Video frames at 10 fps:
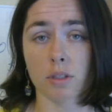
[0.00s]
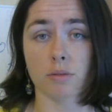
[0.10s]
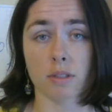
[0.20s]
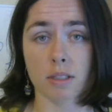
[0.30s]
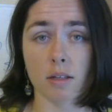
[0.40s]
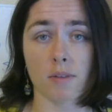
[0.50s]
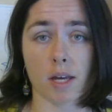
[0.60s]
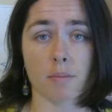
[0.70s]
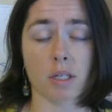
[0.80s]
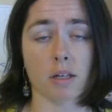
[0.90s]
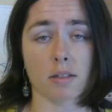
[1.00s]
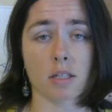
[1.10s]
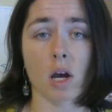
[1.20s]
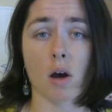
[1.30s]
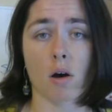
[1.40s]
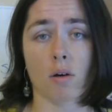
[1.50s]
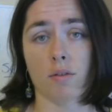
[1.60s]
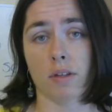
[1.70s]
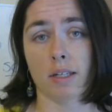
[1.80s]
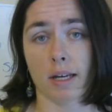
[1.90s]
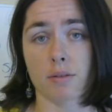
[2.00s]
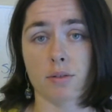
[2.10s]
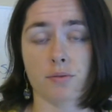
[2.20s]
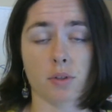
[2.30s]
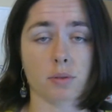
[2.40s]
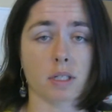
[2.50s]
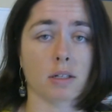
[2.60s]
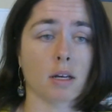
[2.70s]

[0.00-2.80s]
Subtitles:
to receive that because all of the accounts are frozen.